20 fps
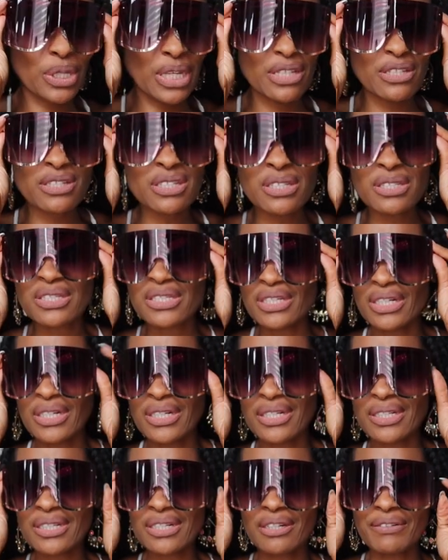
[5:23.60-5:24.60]

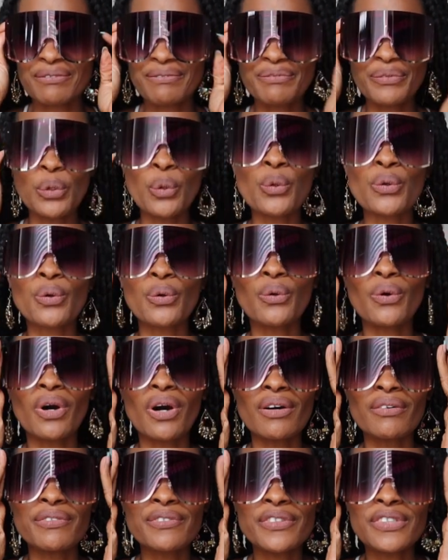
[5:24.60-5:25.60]
insert a photo
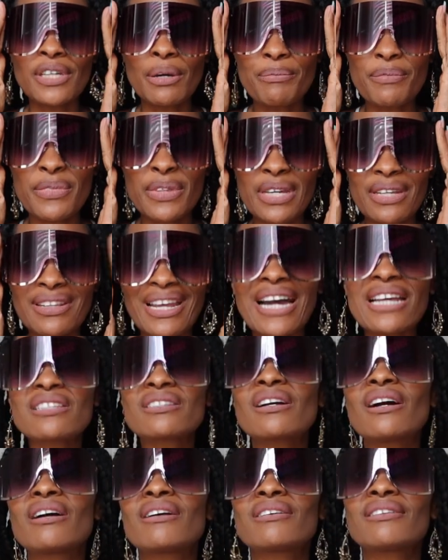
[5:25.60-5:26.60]
of something that's
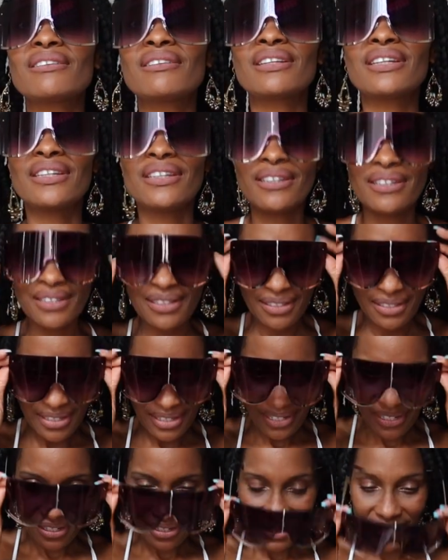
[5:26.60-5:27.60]
currently,
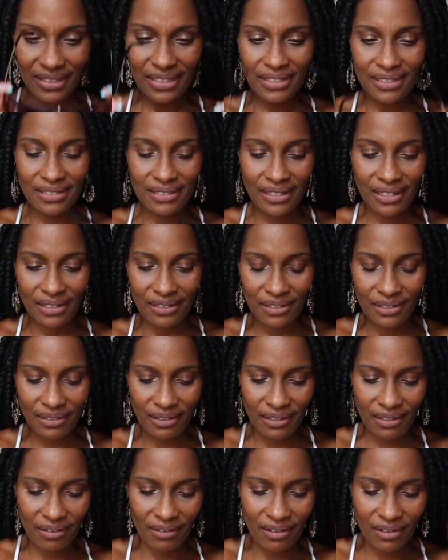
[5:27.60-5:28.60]
I need to take this
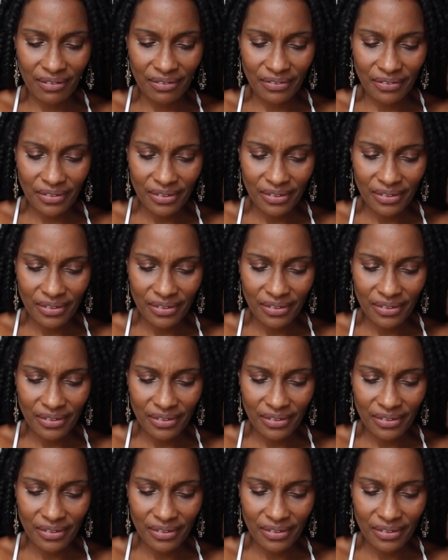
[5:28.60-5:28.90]
thing off